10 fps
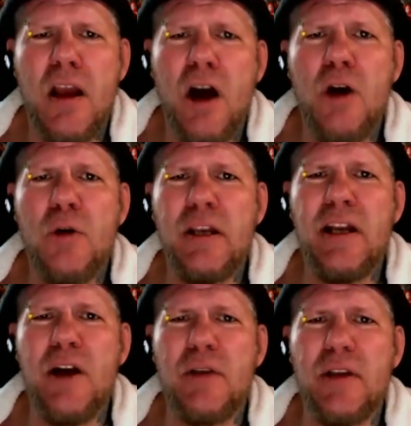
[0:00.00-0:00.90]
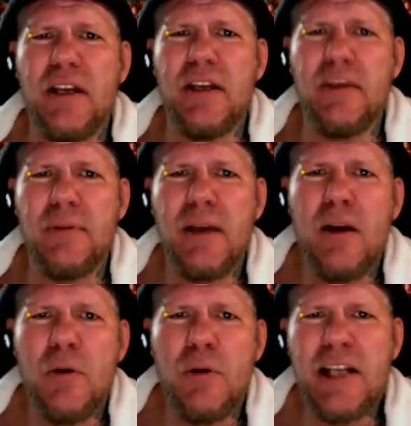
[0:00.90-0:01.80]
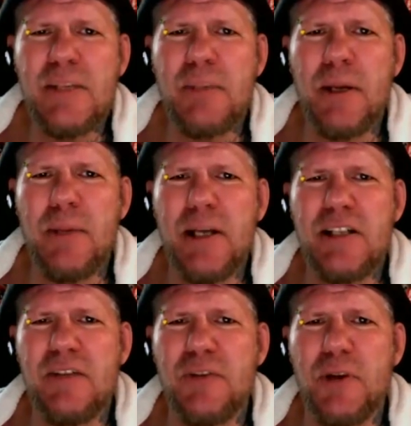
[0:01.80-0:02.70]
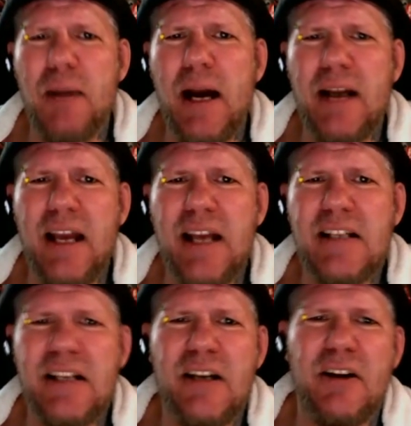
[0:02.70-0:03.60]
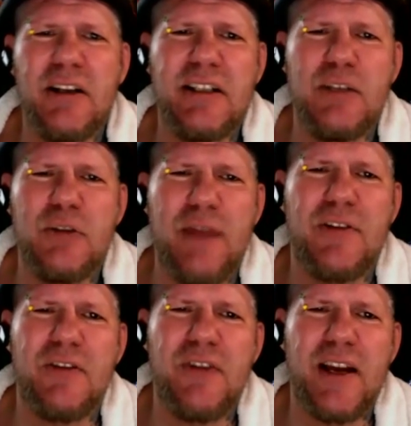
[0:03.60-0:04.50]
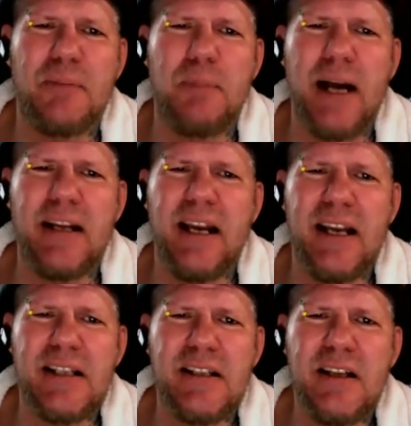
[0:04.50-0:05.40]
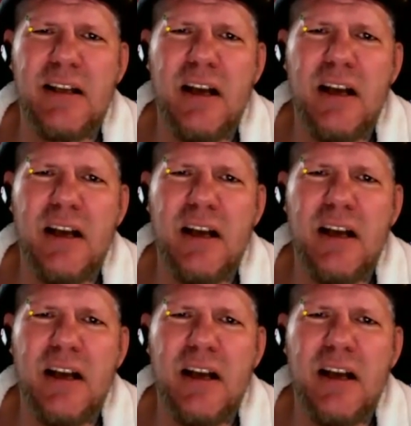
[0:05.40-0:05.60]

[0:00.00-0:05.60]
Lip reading: Okie dokie. Well, that's pretty much it for the podcast here at the Raven Effect podcast.